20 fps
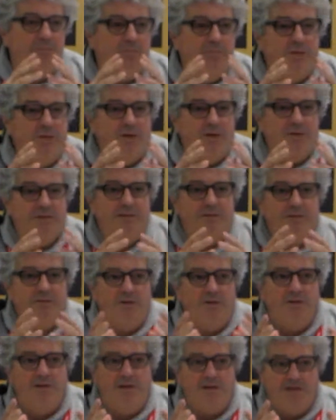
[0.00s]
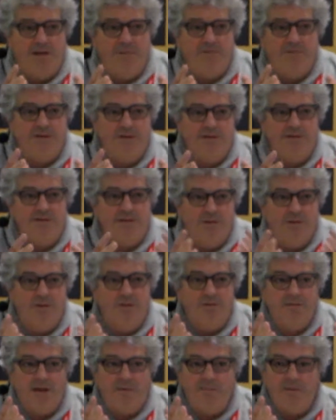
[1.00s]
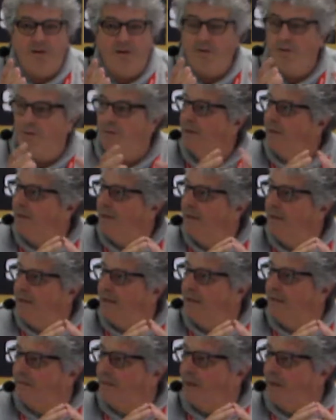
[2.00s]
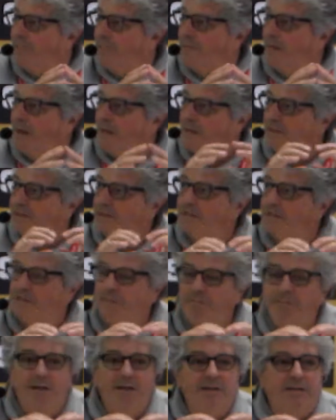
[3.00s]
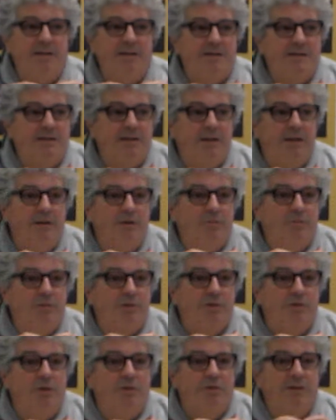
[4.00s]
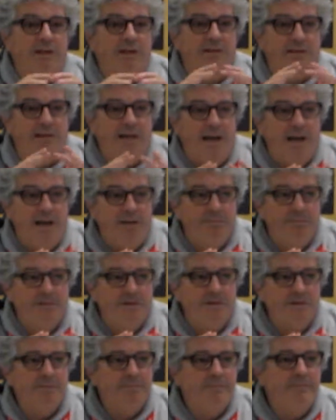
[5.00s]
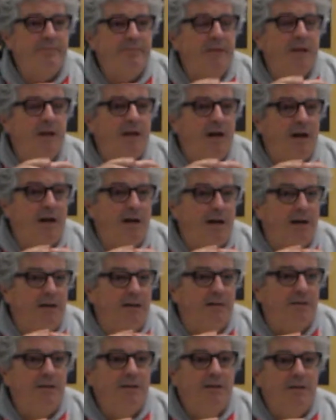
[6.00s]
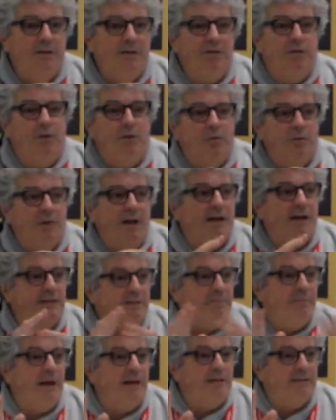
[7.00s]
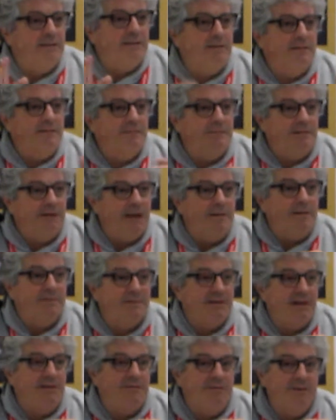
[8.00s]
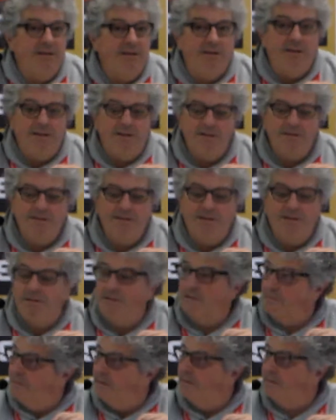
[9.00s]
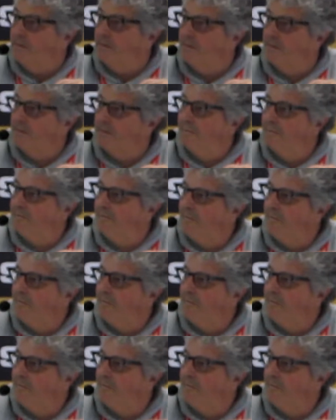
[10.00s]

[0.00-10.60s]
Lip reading: important for the Egyptians a long time ago, and I just bring this here to show that games are no light matter. Games are really serious business.